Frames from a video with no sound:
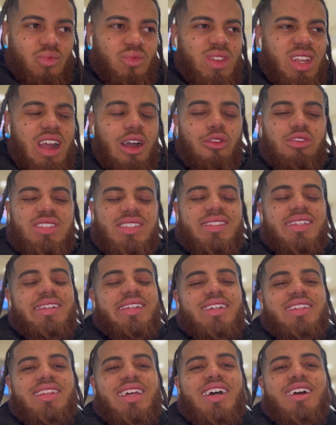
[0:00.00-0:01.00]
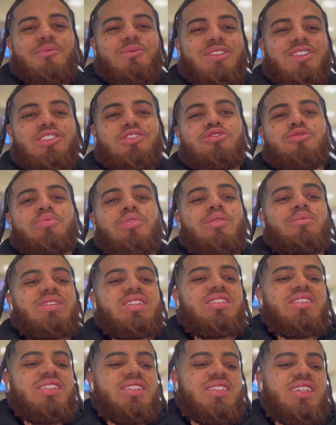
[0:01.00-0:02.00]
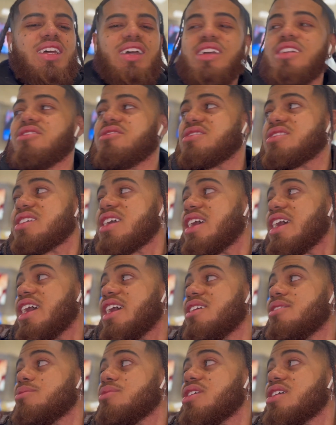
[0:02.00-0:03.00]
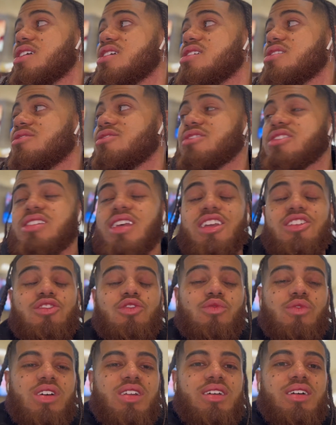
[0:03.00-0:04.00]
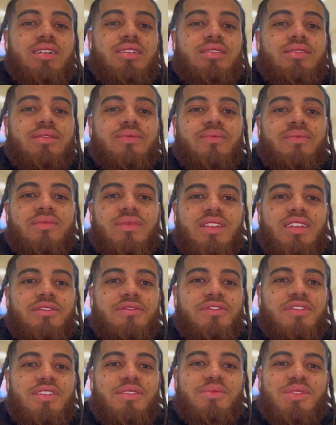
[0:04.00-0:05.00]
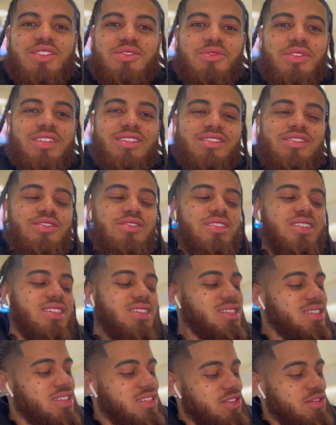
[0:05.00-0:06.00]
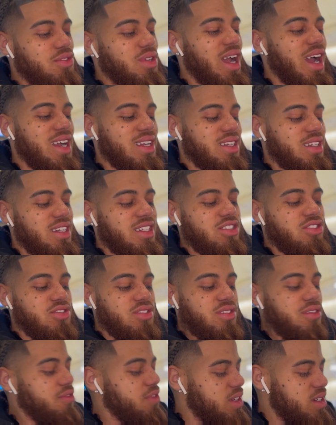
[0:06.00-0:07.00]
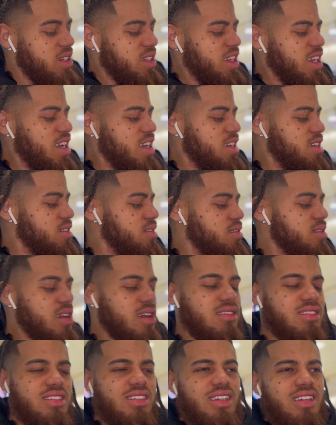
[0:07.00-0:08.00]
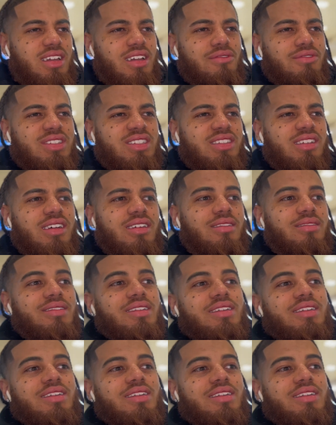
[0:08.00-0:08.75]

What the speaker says: I was standing in line, and dude pulled me to the side. He was like, hey, bro. He was like, you want to do this, and I can get you in the front of the line. I was like, yo, what's up?